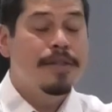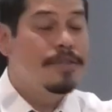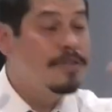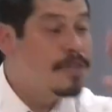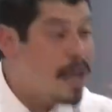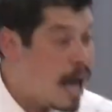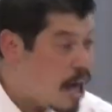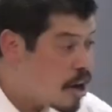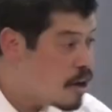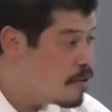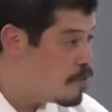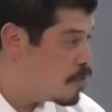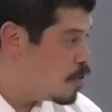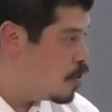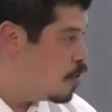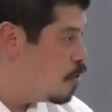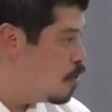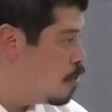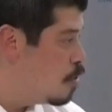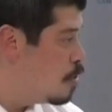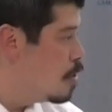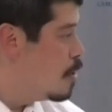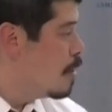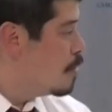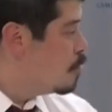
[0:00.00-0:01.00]
none of
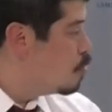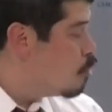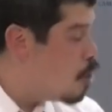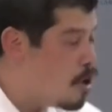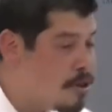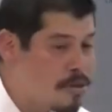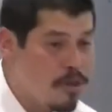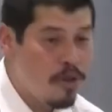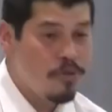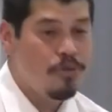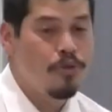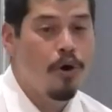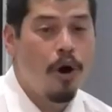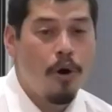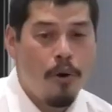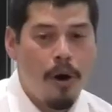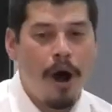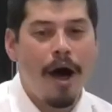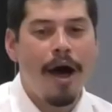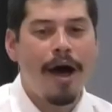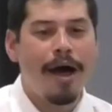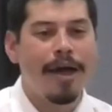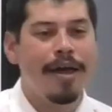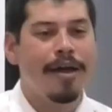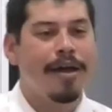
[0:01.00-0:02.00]
you, nor, nor
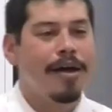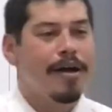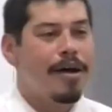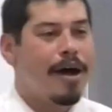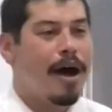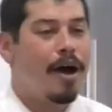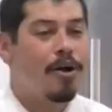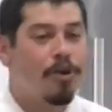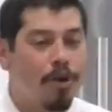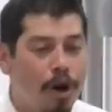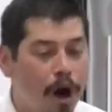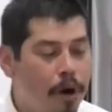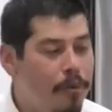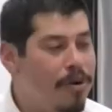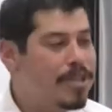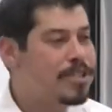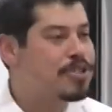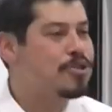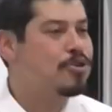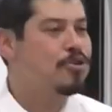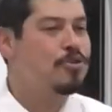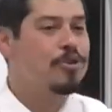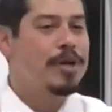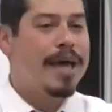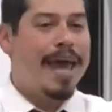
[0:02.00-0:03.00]
I, are going
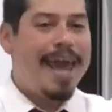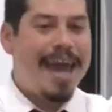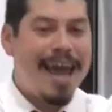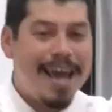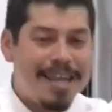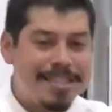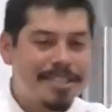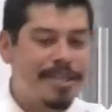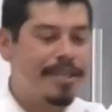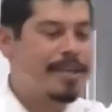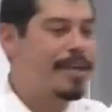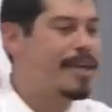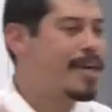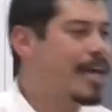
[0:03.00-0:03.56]
to enter the